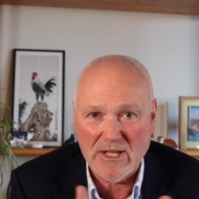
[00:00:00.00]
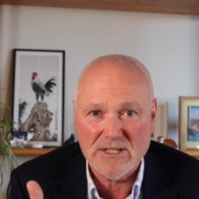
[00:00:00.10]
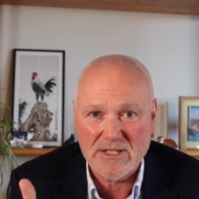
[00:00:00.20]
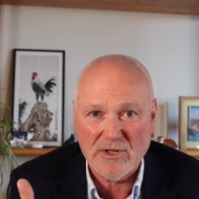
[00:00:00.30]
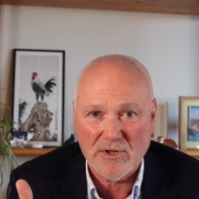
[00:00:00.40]

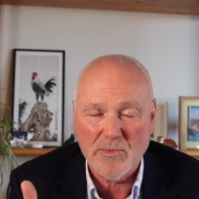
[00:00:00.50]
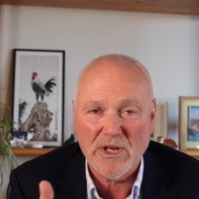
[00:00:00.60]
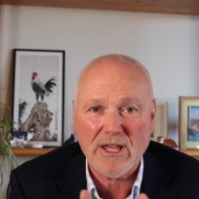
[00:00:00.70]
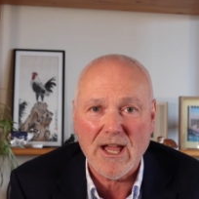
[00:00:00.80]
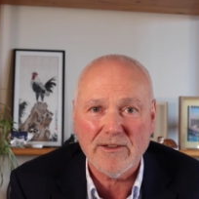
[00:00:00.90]
is to
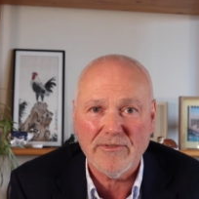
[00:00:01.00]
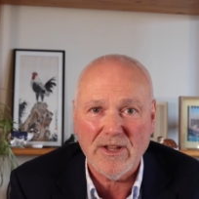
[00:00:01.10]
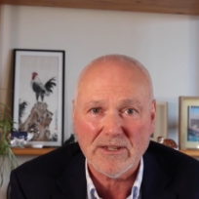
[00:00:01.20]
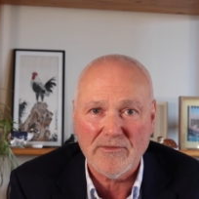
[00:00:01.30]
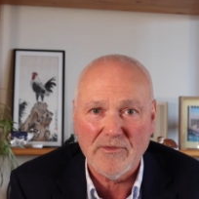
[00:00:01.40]
communicate
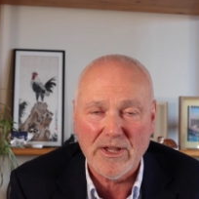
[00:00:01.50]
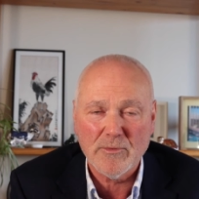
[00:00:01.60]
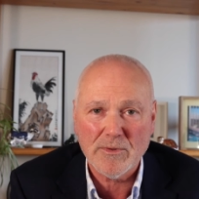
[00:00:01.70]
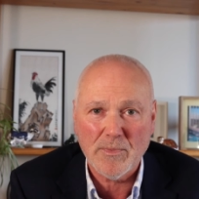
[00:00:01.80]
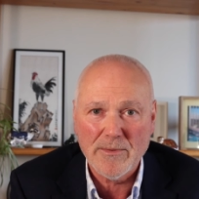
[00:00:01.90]
effectively
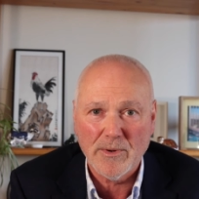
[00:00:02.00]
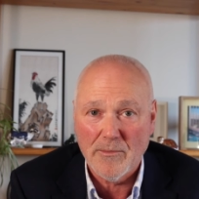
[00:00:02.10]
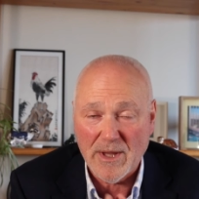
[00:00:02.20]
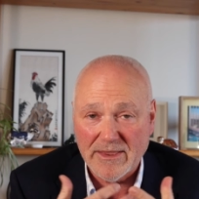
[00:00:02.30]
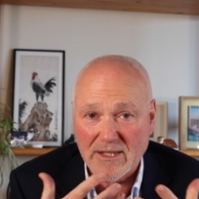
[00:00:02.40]
with people
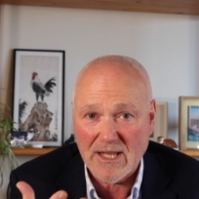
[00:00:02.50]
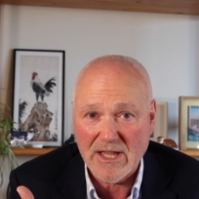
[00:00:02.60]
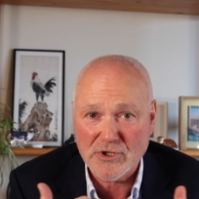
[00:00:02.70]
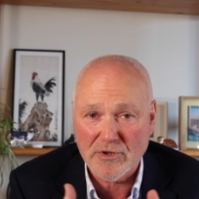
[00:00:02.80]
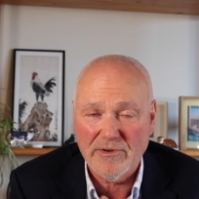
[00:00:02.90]
about the
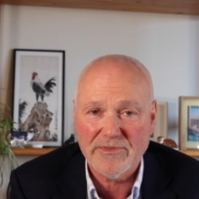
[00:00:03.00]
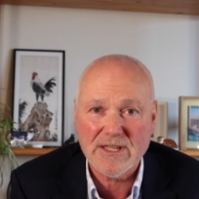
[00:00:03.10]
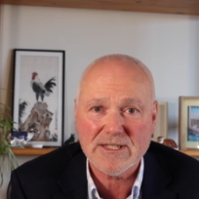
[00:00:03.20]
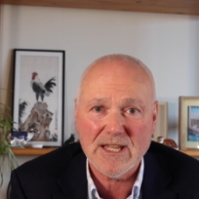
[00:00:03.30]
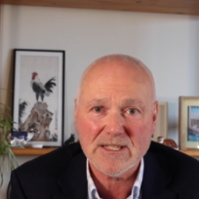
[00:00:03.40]
nature of the
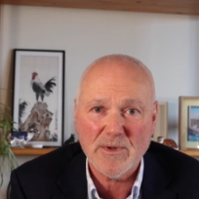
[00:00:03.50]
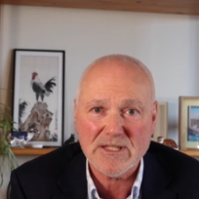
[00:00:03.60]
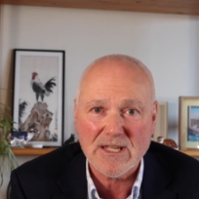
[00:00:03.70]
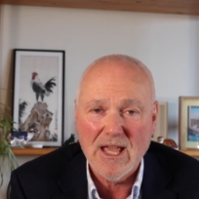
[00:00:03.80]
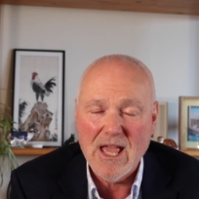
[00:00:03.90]
assessments